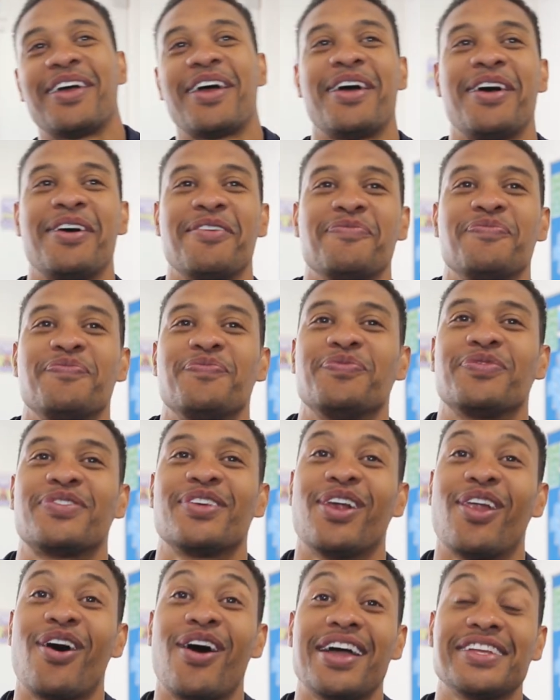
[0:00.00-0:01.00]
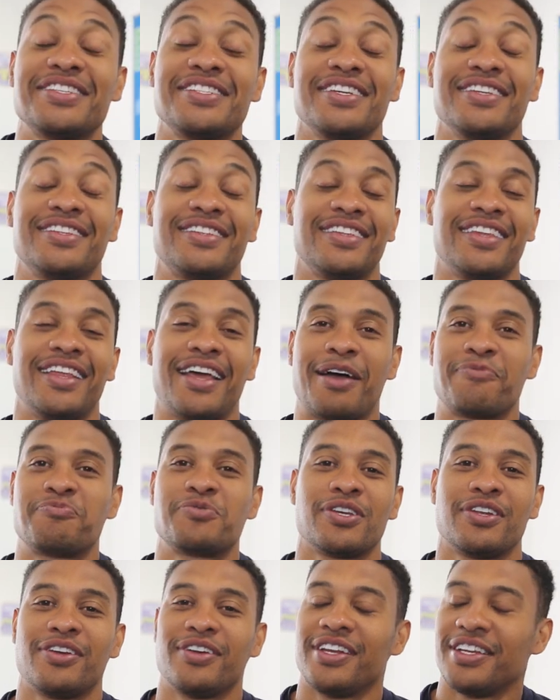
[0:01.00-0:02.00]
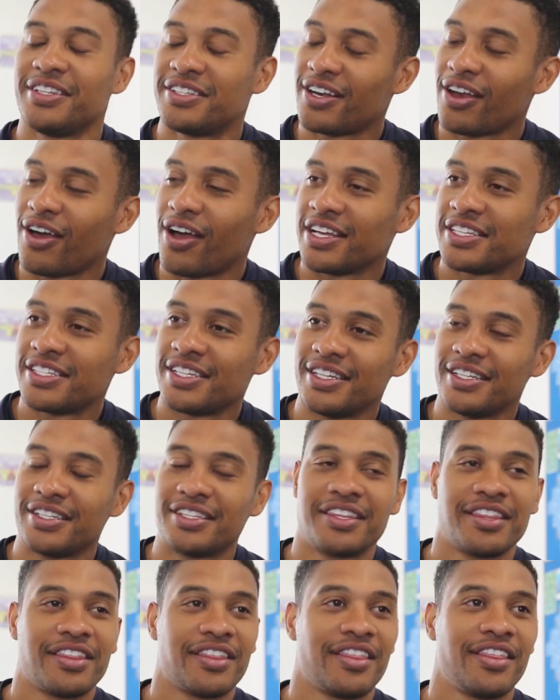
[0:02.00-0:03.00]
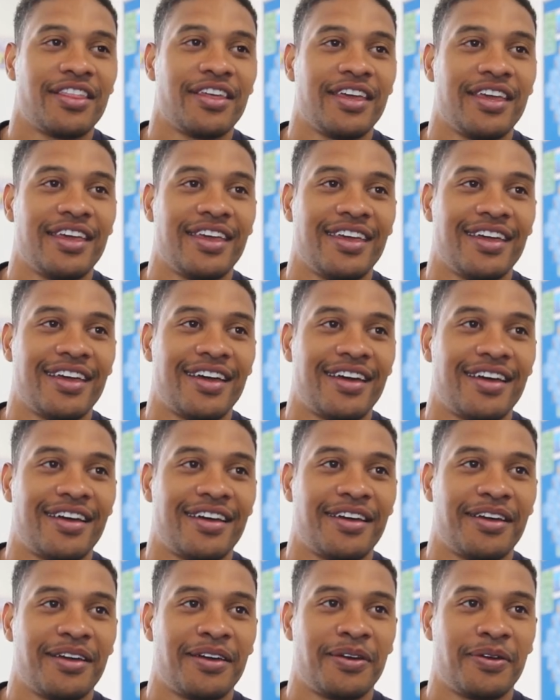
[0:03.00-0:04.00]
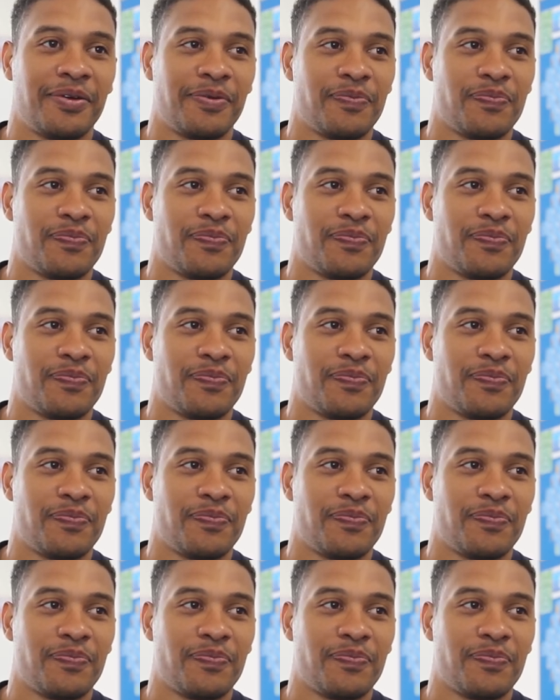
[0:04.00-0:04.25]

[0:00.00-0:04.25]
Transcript: Um, delighted, absolutely delighted. The uh,